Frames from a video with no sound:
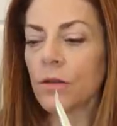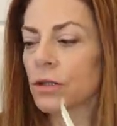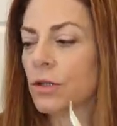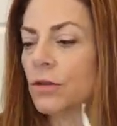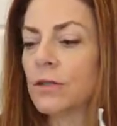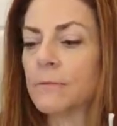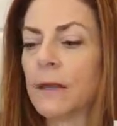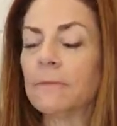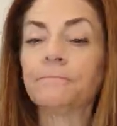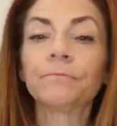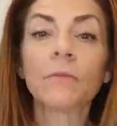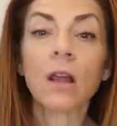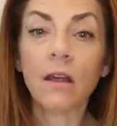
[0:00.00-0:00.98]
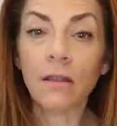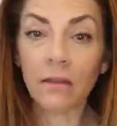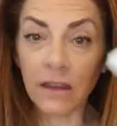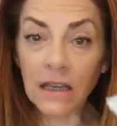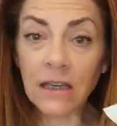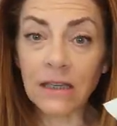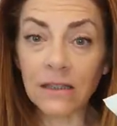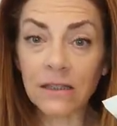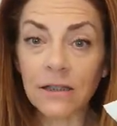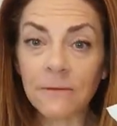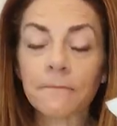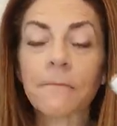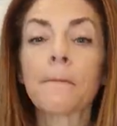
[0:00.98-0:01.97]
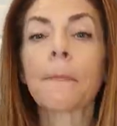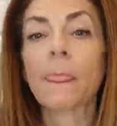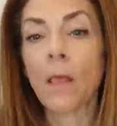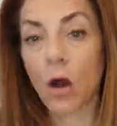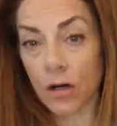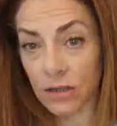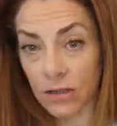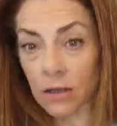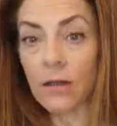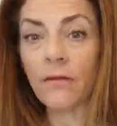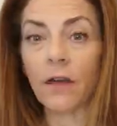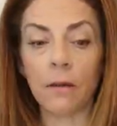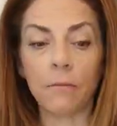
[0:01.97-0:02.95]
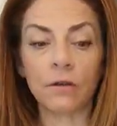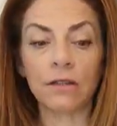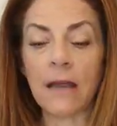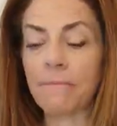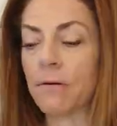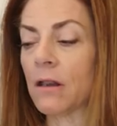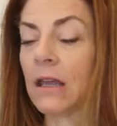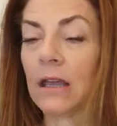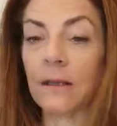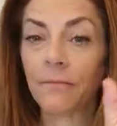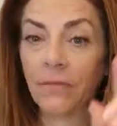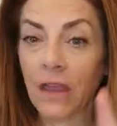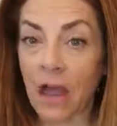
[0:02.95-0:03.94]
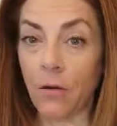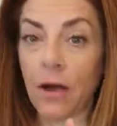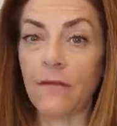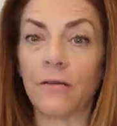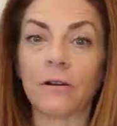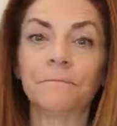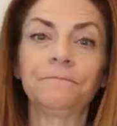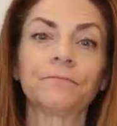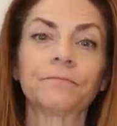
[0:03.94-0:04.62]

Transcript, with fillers: Excuse me. These are still available separately. However,